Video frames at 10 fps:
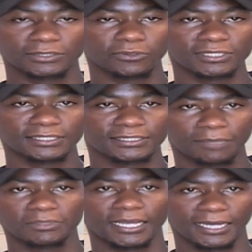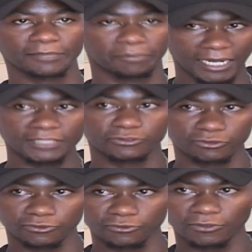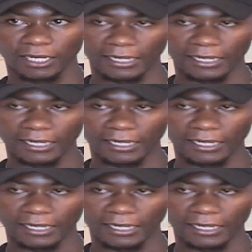It wasn't something like I'd planned to do.